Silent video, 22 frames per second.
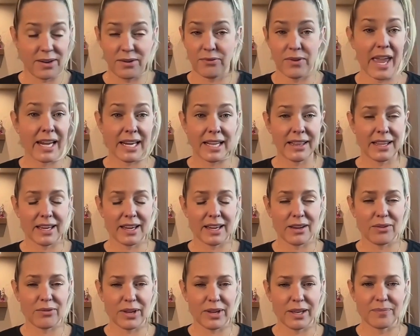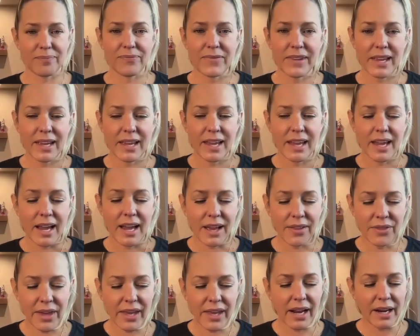anything of it.
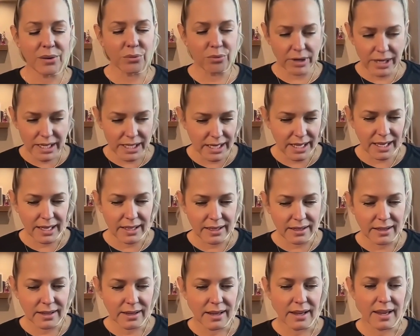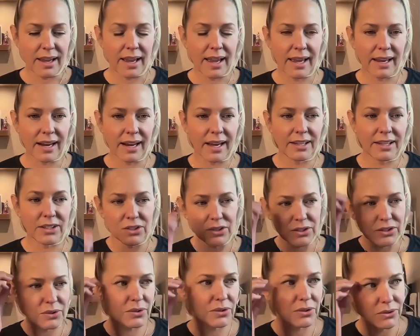And then I read it. And I
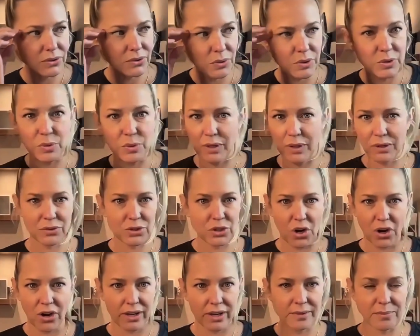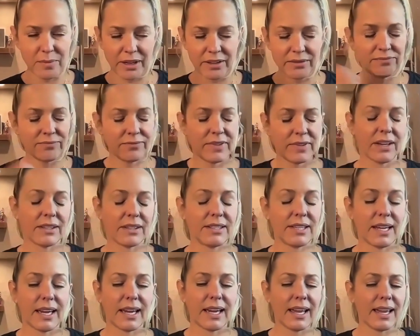just was with Sean, my
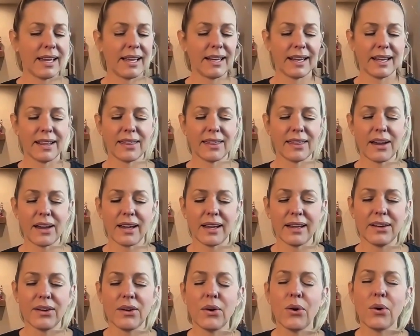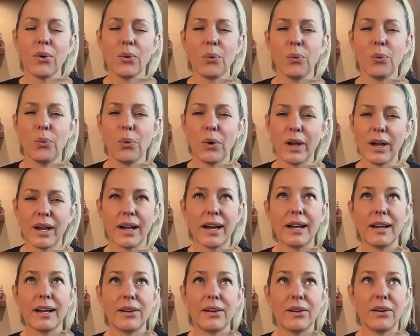fiance, and I thought,
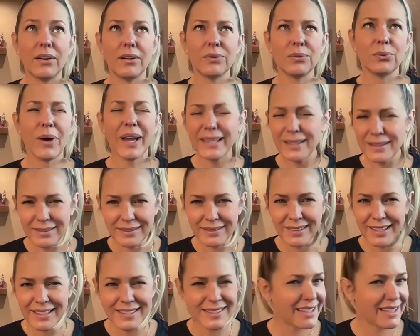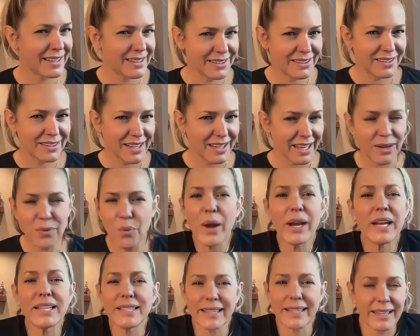what is this? Like, what
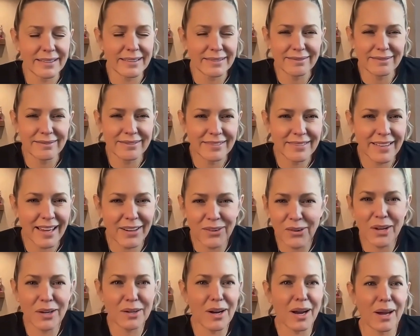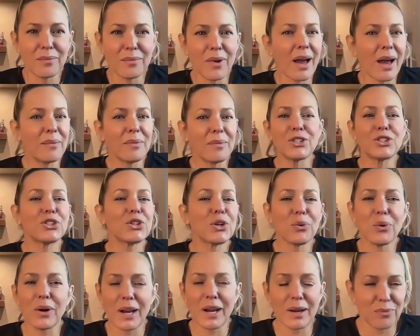is it? I don't know. I'm not sure
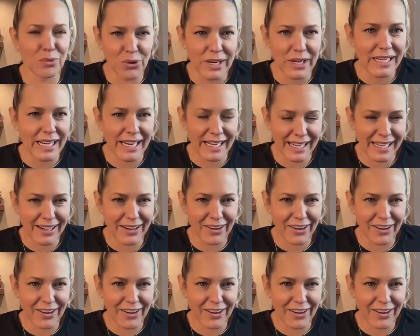what I'm reading here,